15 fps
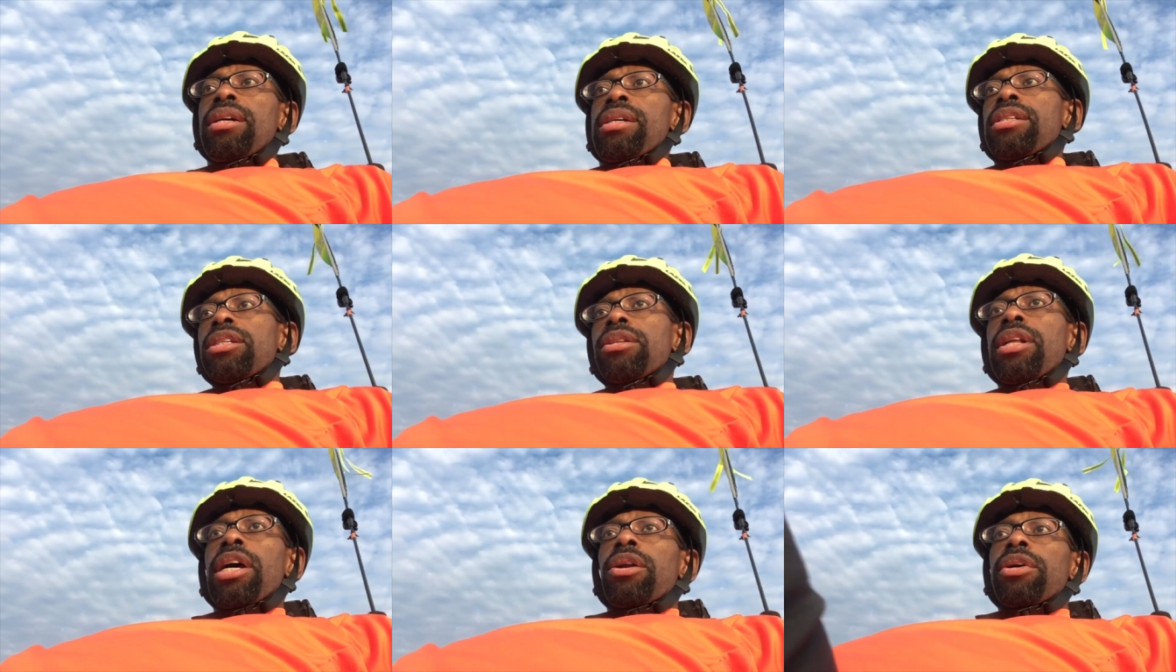
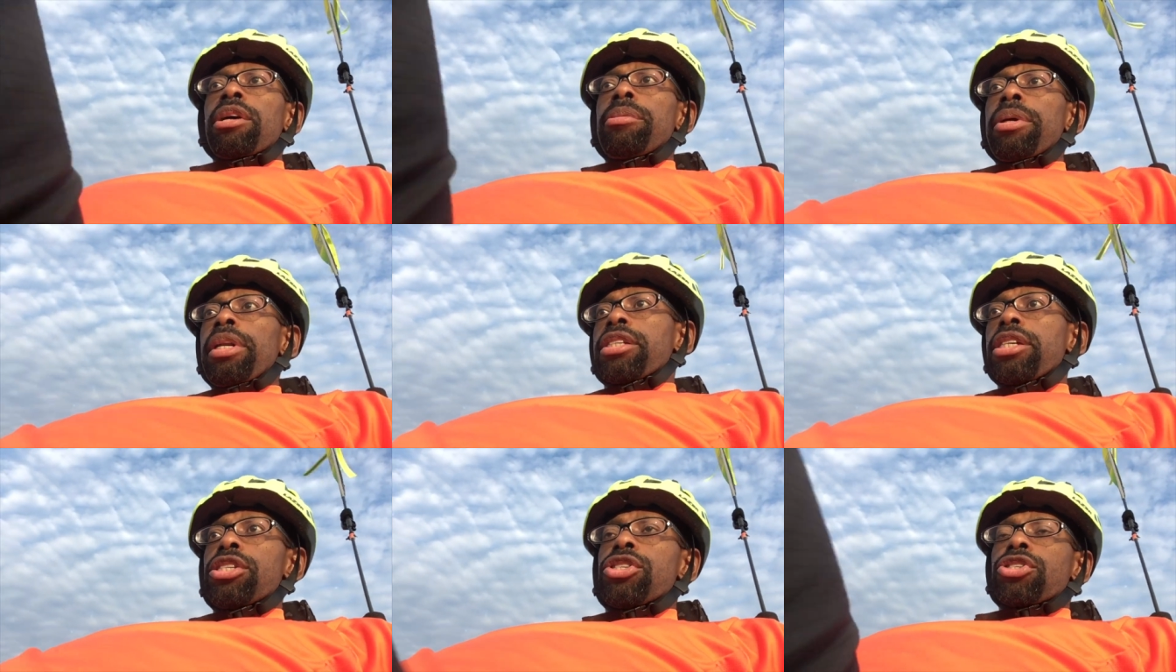So that'll give me a
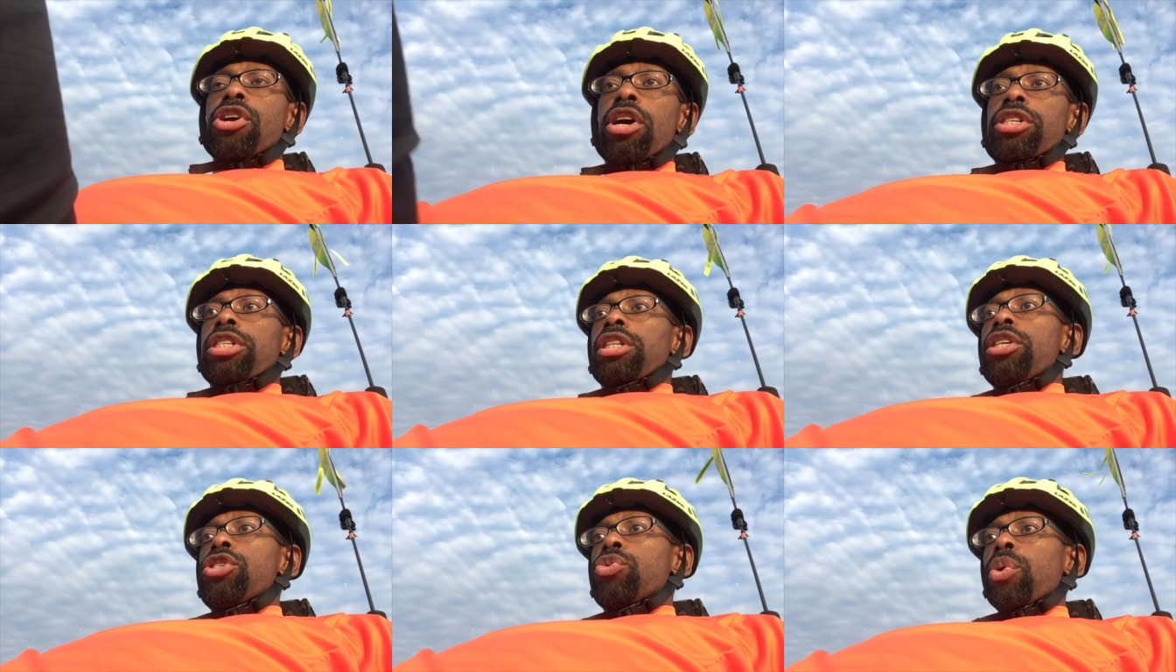good start
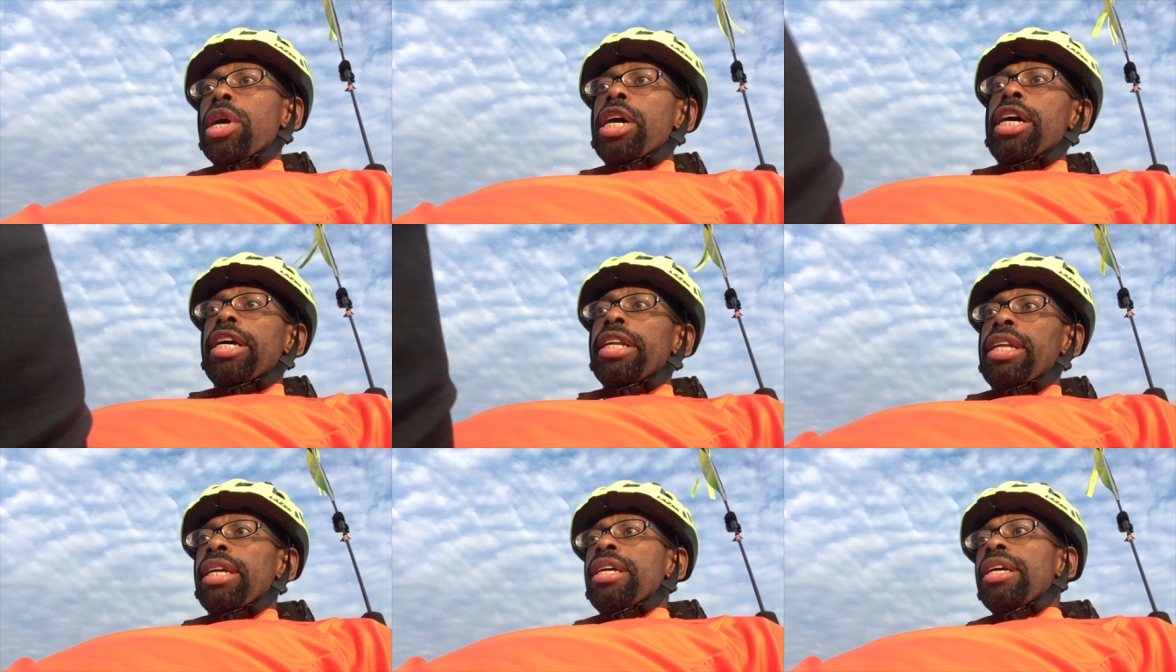to this ride.